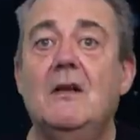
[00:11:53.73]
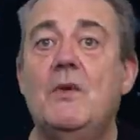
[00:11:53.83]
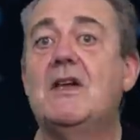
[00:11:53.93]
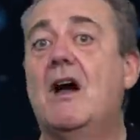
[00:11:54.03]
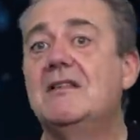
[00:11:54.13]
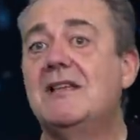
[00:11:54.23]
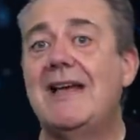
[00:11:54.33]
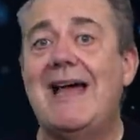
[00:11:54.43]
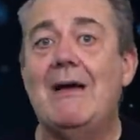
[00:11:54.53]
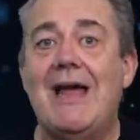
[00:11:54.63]
We can't
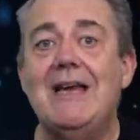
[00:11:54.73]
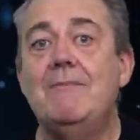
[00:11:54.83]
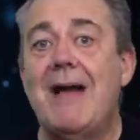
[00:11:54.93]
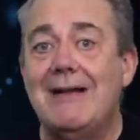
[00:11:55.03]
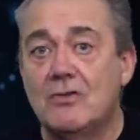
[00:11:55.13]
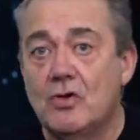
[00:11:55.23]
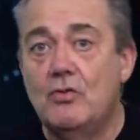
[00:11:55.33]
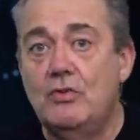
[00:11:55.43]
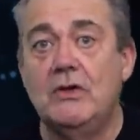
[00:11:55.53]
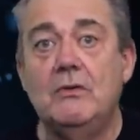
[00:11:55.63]
allow any
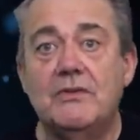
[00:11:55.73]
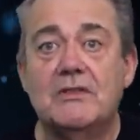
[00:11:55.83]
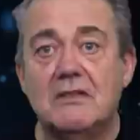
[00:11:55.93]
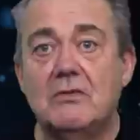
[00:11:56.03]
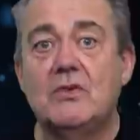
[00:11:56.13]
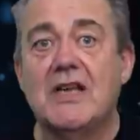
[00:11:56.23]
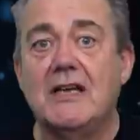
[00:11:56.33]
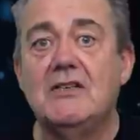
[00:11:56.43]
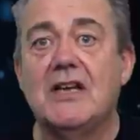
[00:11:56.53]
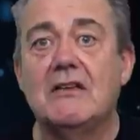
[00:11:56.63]
backdoor routes to
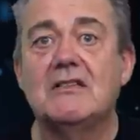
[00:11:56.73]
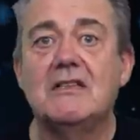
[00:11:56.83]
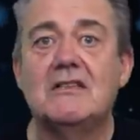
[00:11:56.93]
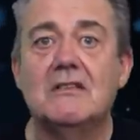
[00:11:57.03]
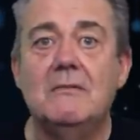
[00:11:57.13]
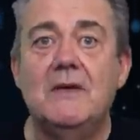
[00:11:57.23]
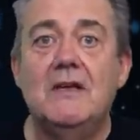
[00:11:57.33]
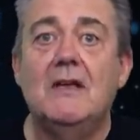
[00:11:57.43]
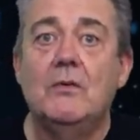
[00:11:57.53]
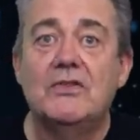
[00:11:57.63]
change our system,
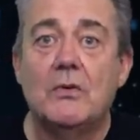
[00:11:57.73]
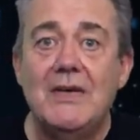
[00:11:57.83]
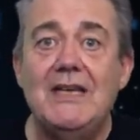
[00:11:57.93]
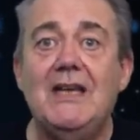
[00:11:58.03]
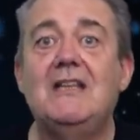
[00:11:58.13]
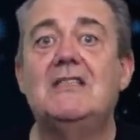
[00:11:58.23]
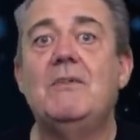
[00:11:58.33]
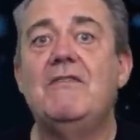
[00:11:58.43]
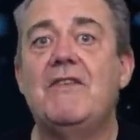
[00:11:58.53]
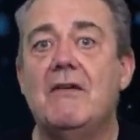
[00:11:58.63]
so we need to
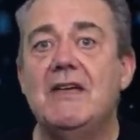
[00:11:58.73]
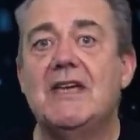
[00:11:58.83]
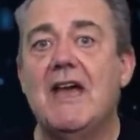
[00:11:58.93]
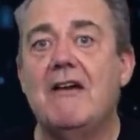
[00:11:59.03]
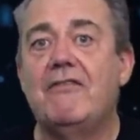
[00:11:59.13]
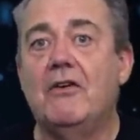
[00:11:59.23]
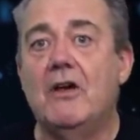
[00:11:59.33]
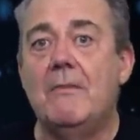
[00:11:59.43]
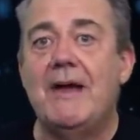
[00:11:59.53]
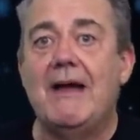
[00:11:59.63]
be very
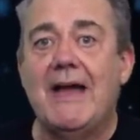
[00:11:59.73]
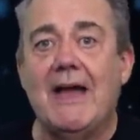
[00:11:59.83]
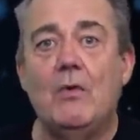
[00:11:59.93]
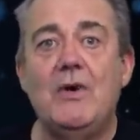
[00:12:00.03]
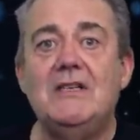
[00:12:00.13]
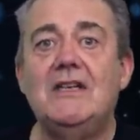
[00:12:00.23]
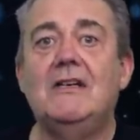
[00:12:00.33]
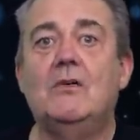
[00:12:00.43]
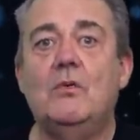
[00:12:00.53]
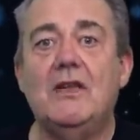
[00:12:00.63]
careful about how we
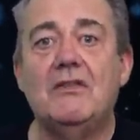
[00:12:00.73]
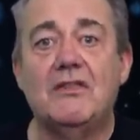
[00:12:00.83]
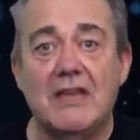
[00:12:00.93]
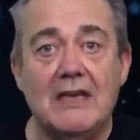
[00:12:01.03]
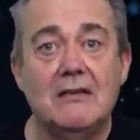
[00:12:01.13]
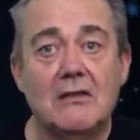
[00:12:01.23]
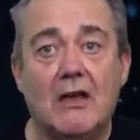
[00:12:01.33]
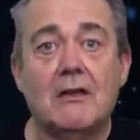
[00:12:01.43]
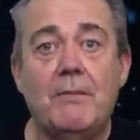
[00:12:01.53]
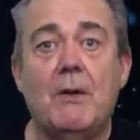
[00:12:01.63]
deal with things like